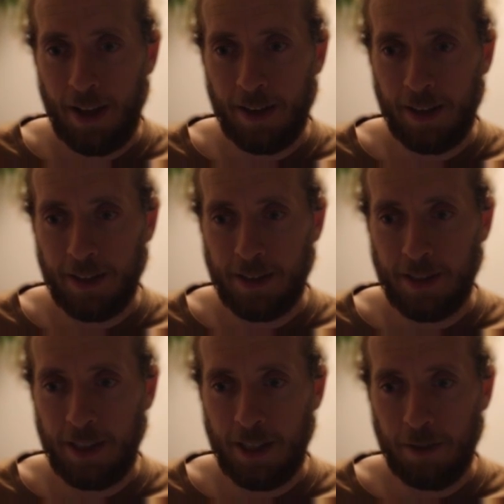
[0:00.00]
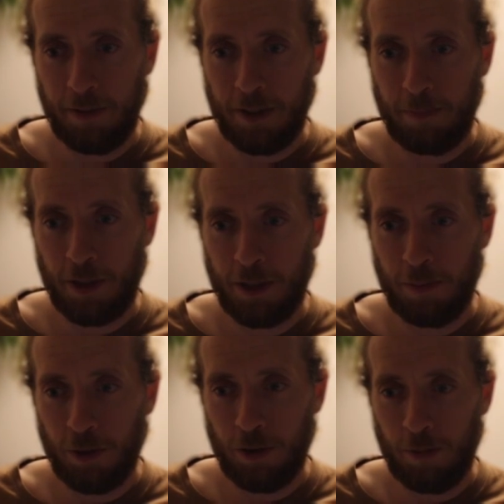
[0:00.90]
let's see if it's
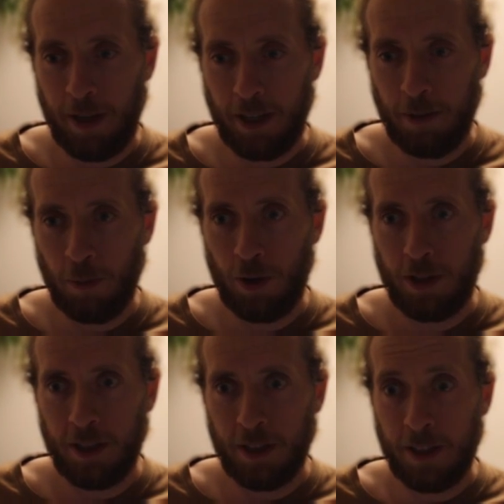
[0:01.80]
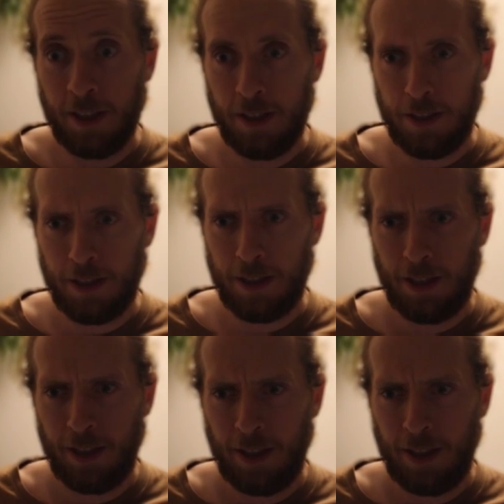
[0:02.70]
possible to make the merge. It is.